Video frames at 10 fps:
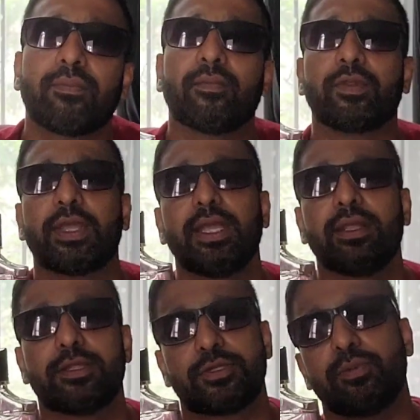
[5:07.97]
Okay,
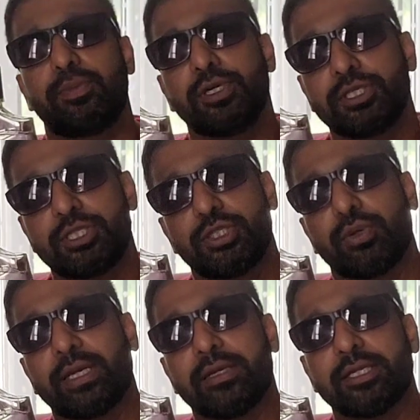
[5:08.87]
so birch, you
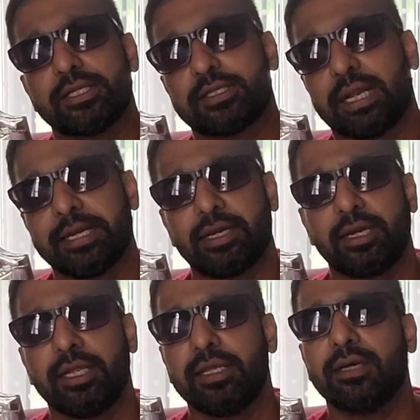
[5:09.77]
get a
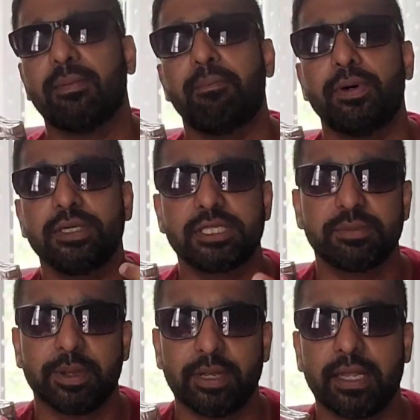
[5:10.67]
slightly burnt
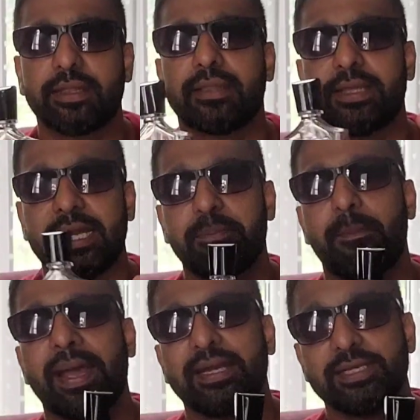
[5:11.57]
smell, and that
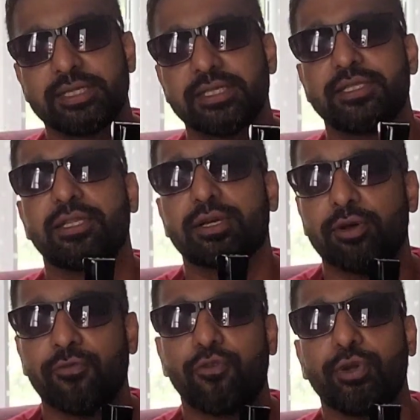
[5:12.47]
balances the
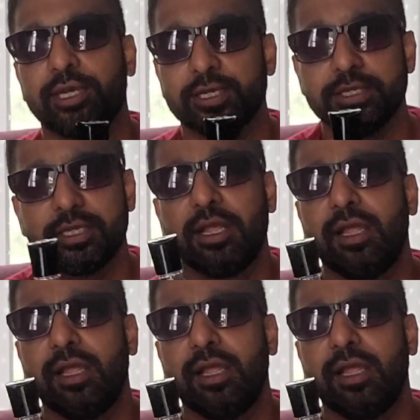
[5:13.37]
fruitiness.